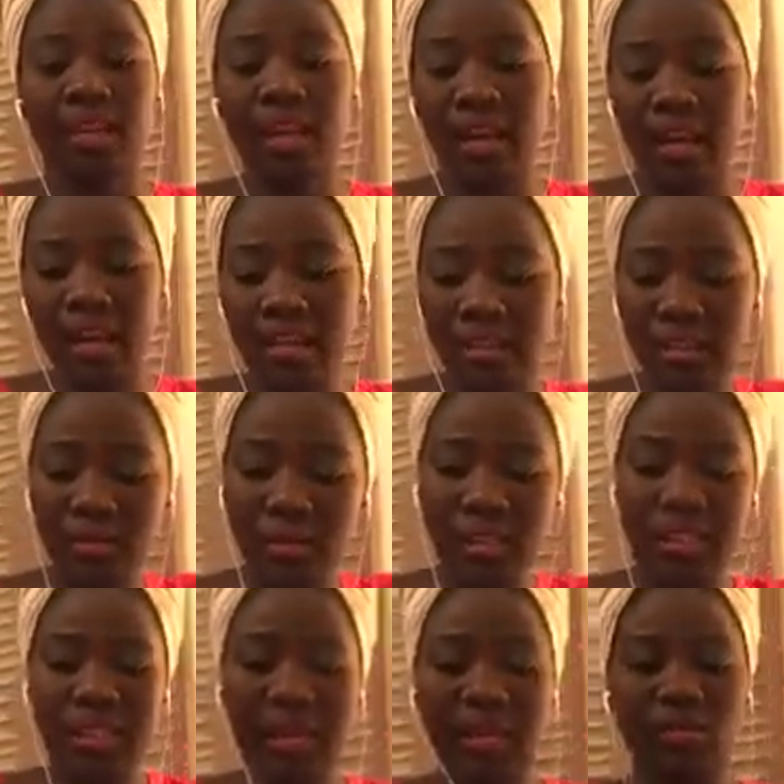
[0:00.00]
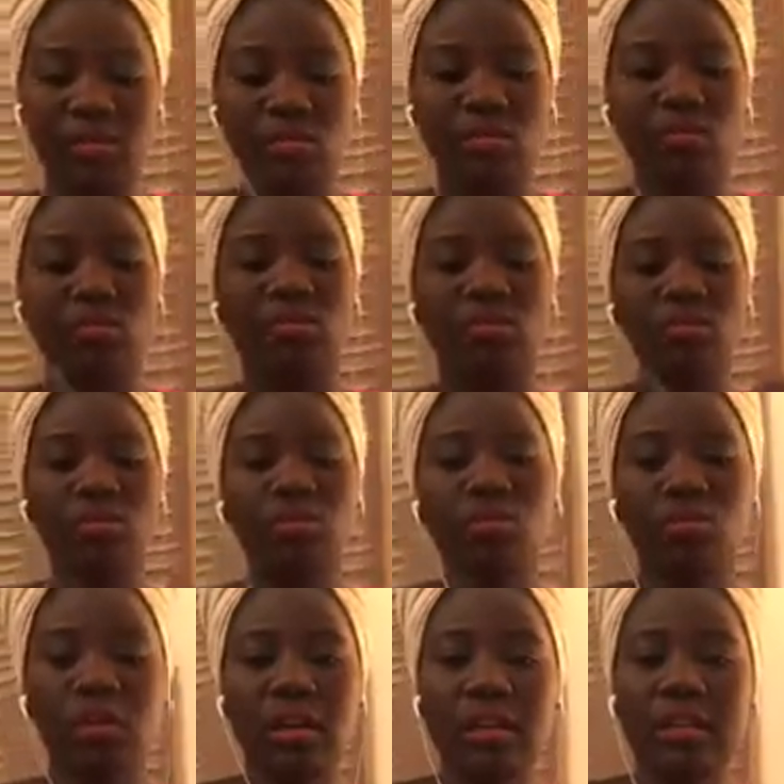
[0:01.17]
Actually, when it comes to social
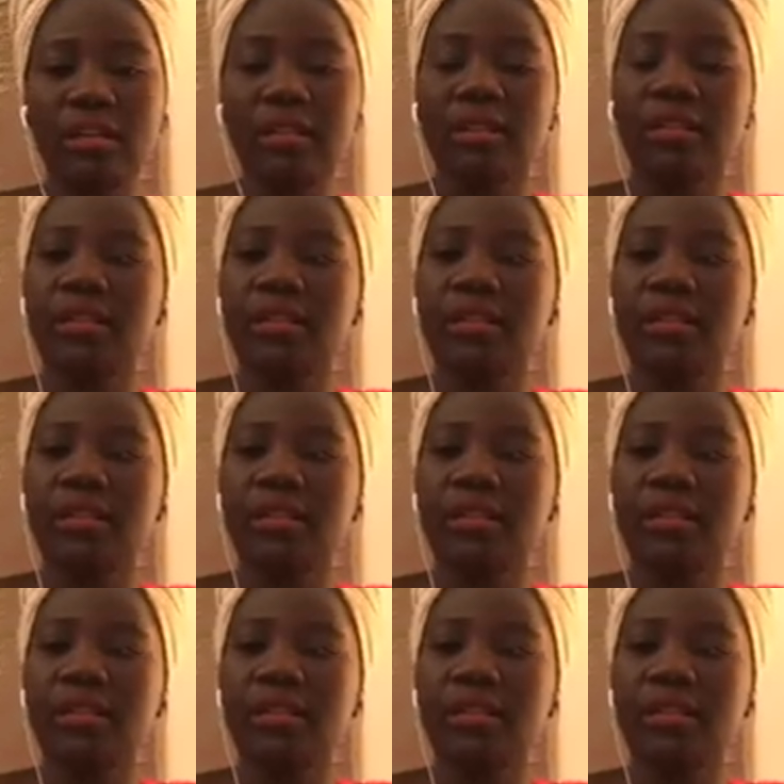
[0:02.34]
work